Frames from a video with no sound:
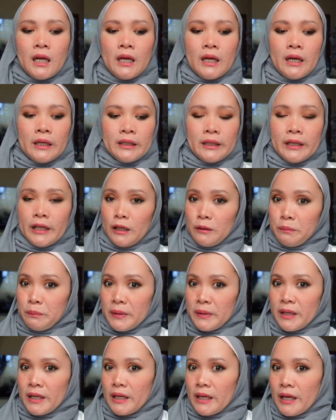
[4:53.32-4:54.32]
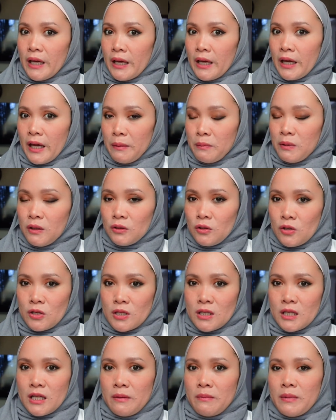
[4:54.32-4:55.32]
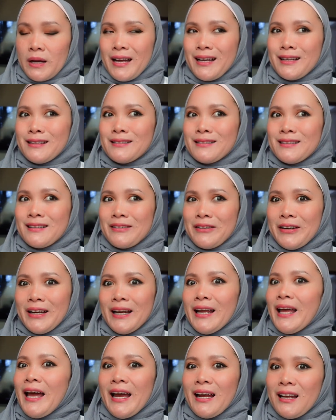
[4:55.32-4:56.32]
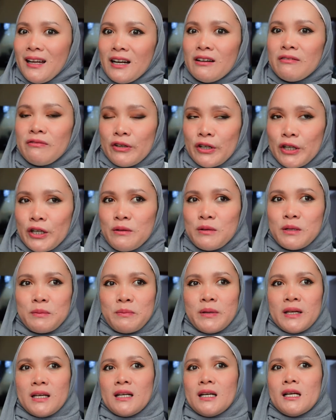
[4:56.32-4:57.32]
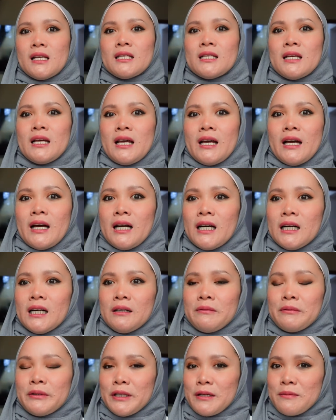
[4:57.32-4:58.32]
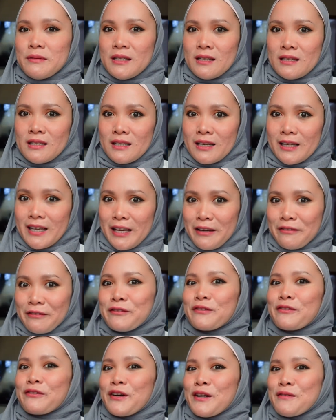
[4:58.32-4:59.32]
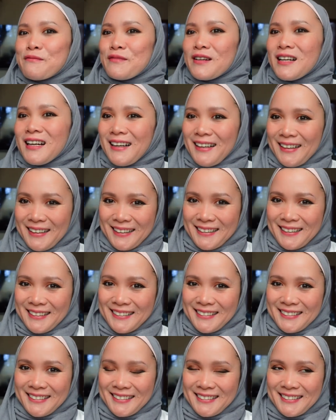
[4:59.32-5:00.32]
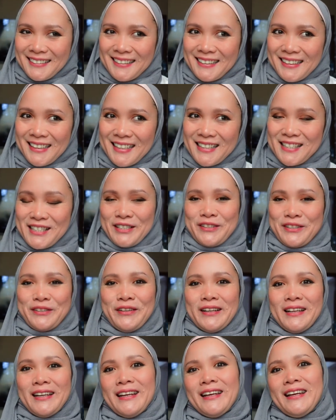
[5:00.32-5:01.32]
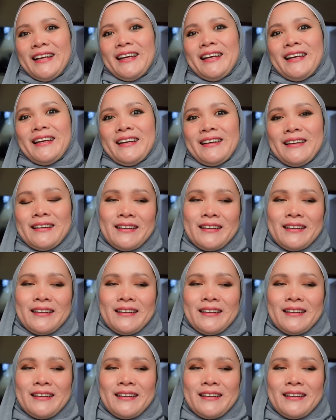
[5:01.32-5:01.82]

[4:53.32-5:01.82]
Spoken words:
help me able to sleep. And really, I love herbs because herbs is a gift from God. It's really,